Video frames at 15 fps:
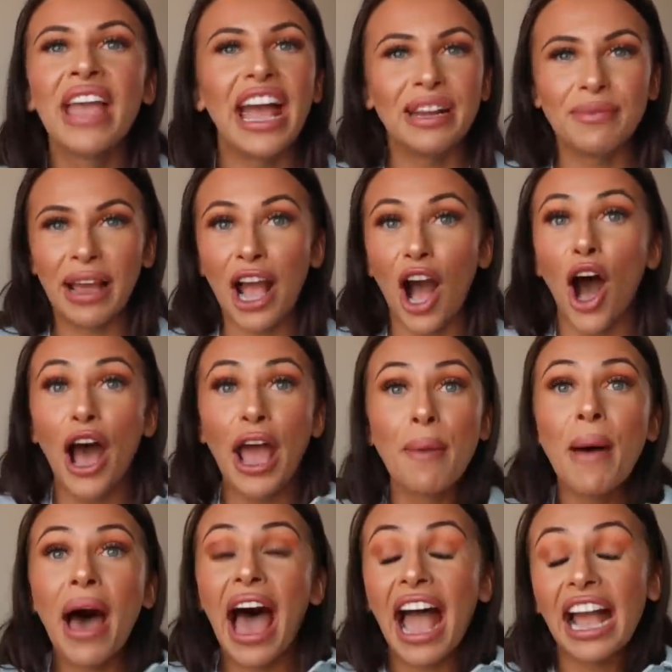Anyway, I
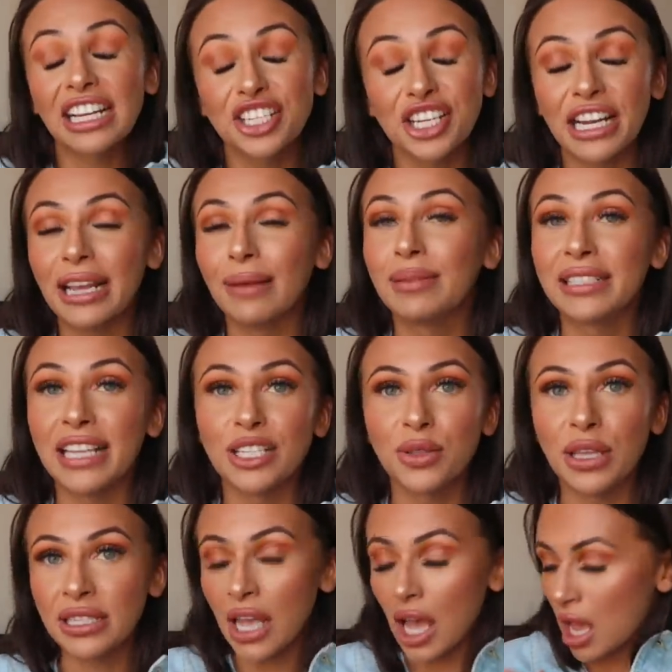am actually
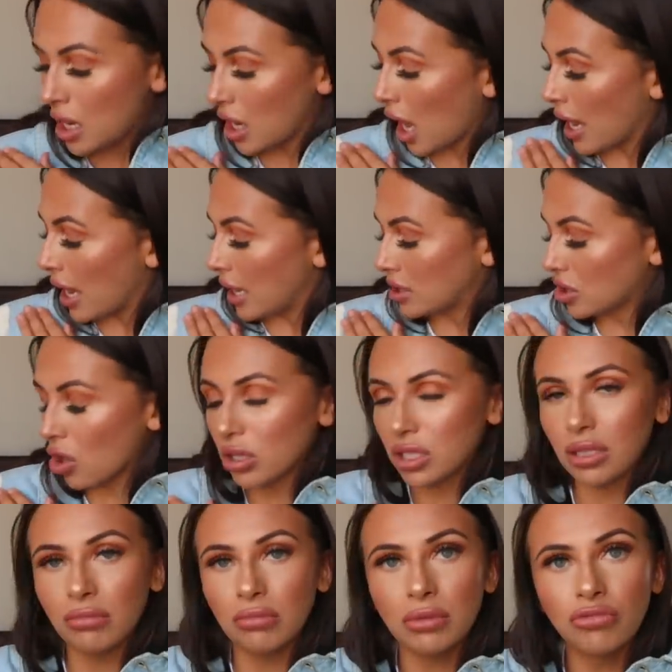obsessed with this. Like, it's got
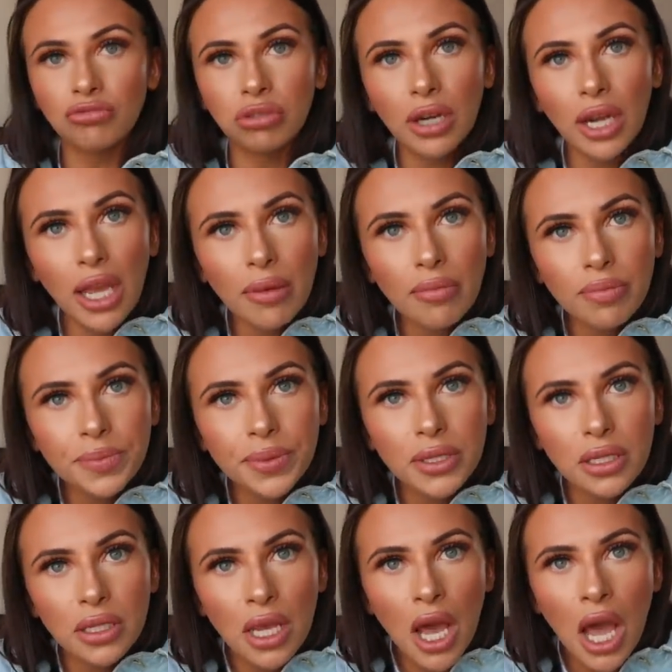some
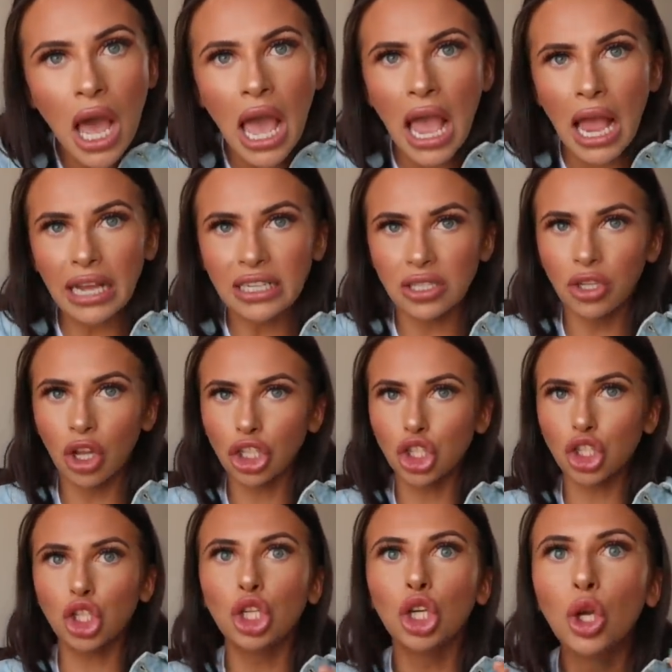rips. It's
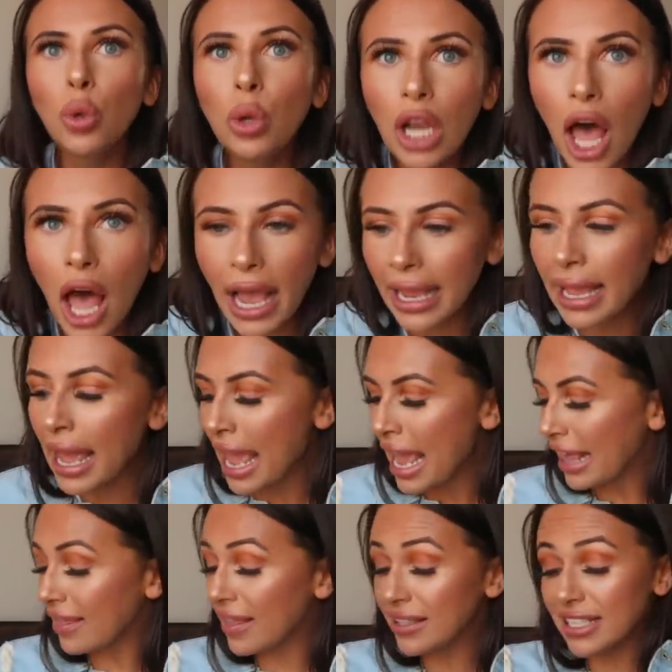not too light.
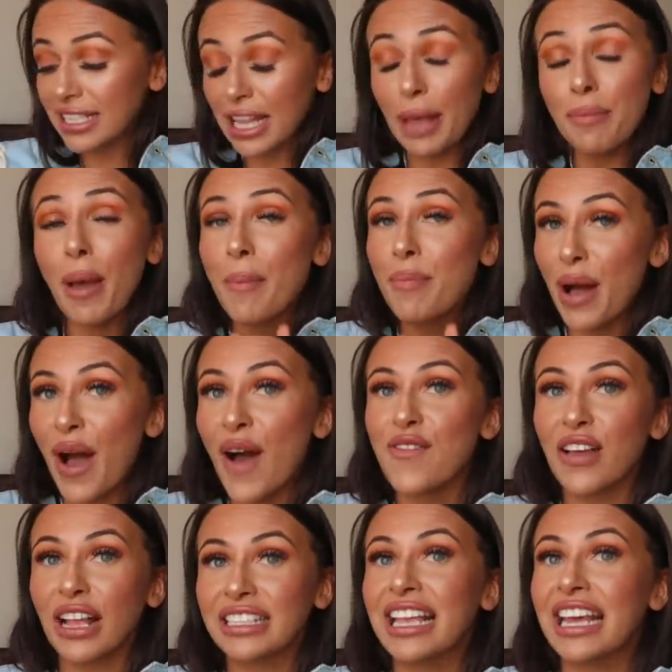This is like my
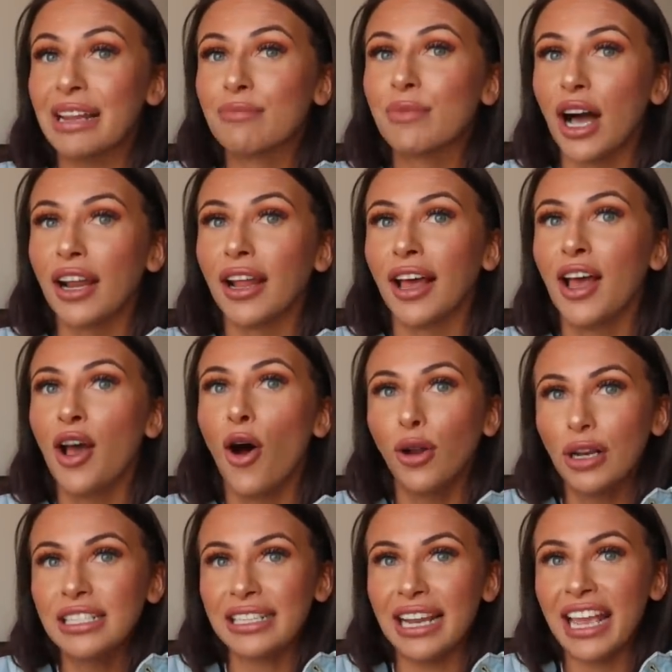perfect denim color.
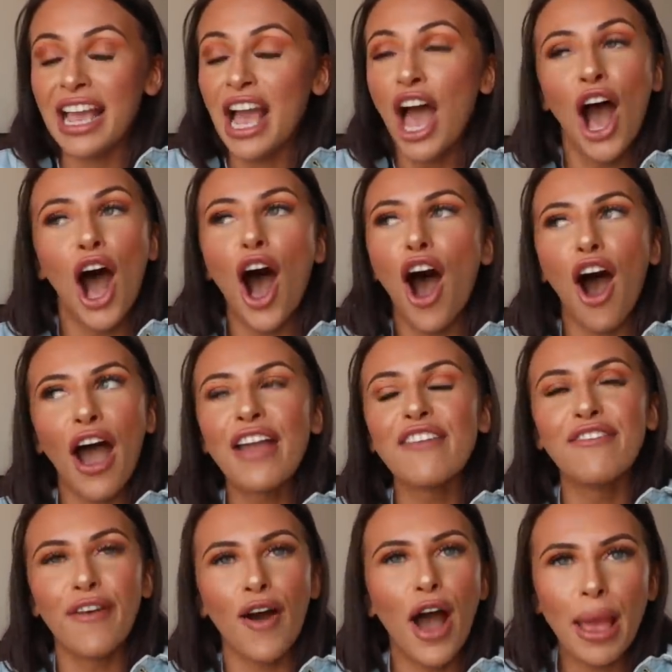Honestly,
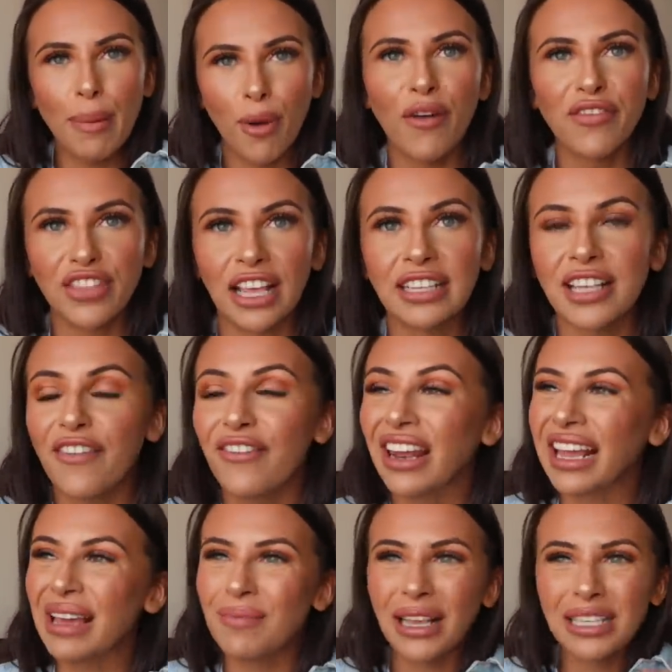I vibe off this. I feel
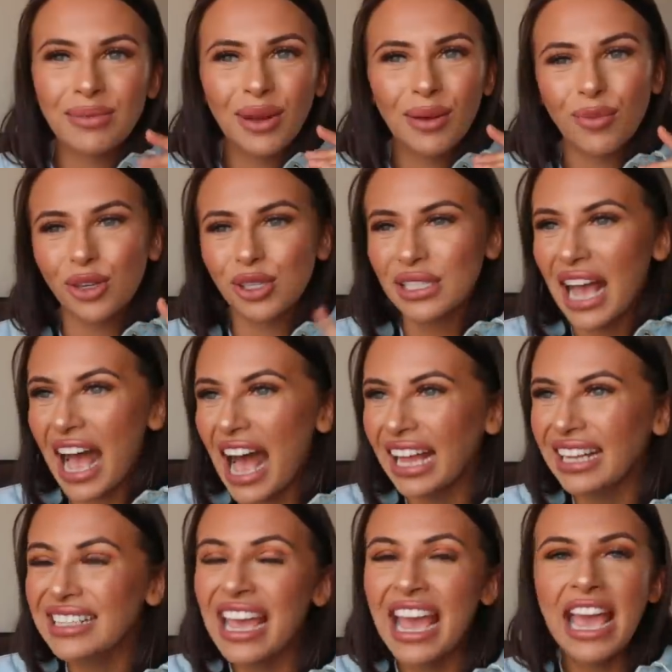like it makes me look more
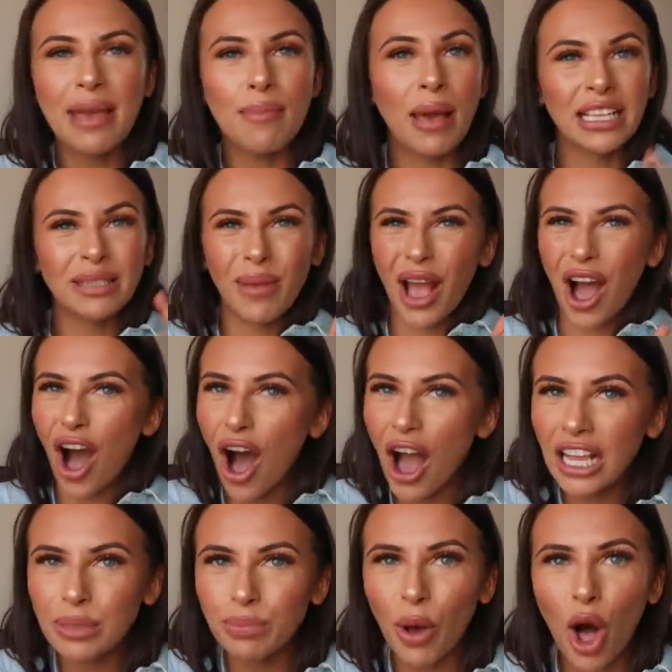tanned. It makes my
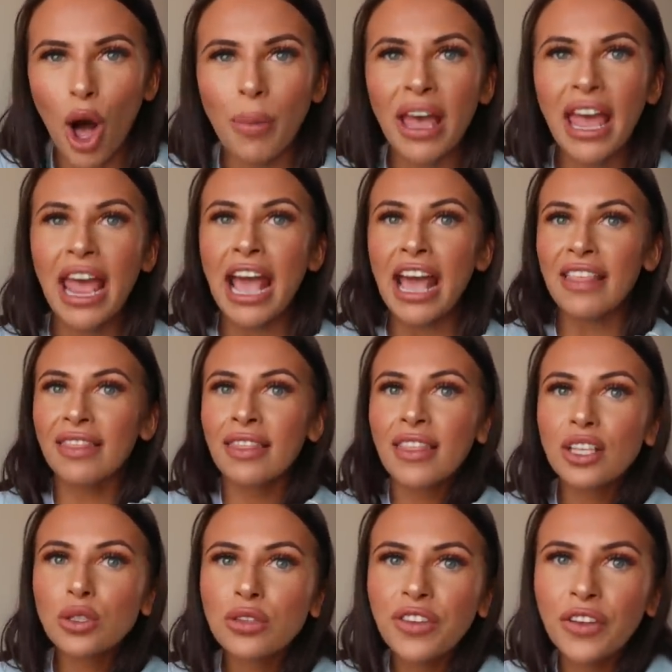eyes pop.
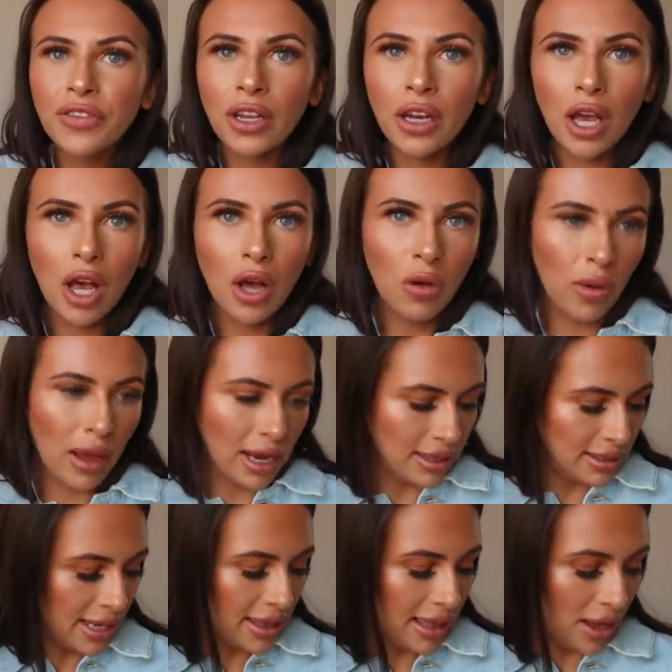This was 15. Oh, wait,
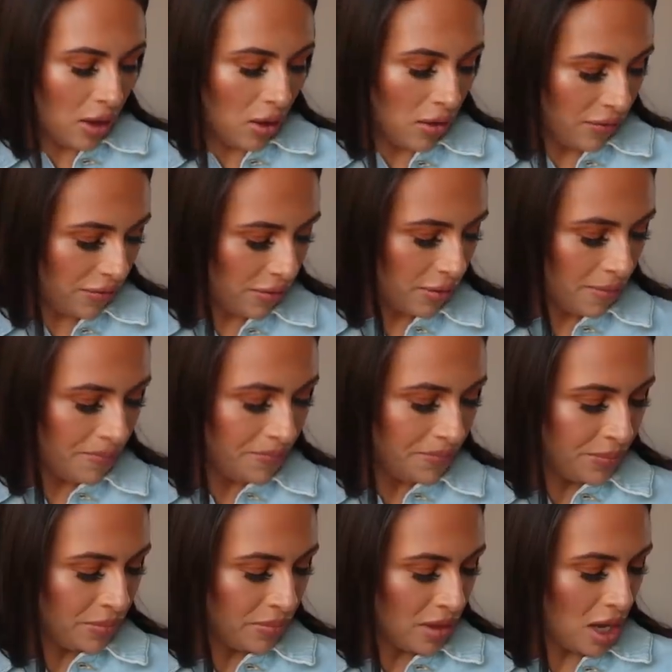let's take that off.
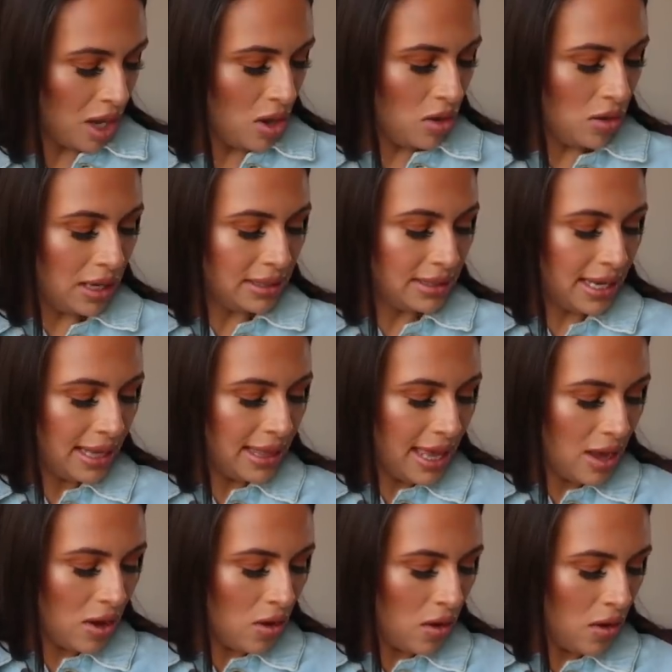Oh, let's take
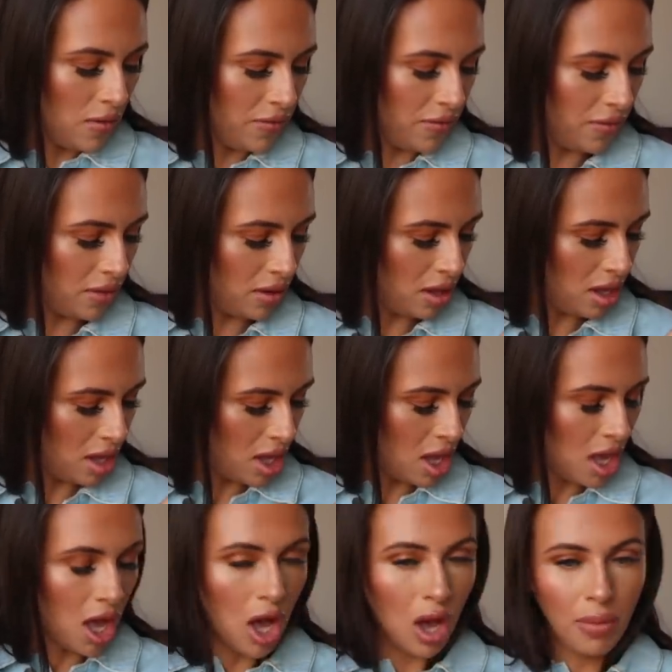that off.
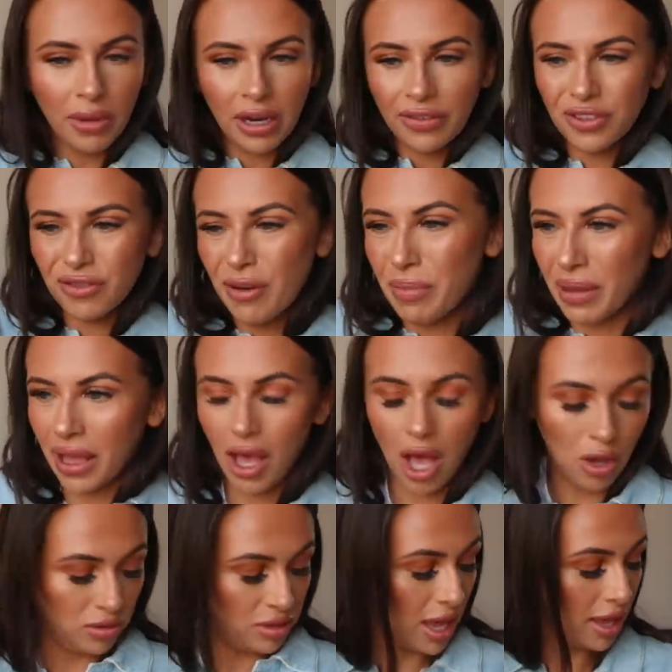Oh, I'm gonna have to rip it.
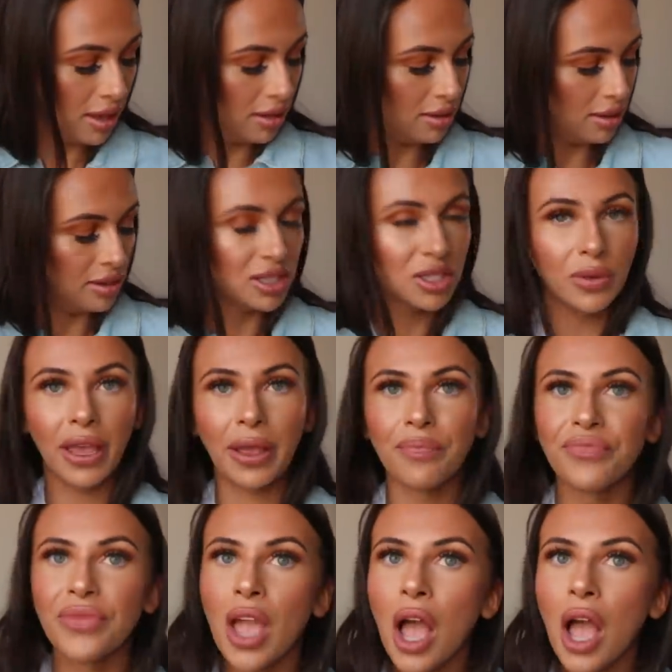Oh, there, sweet.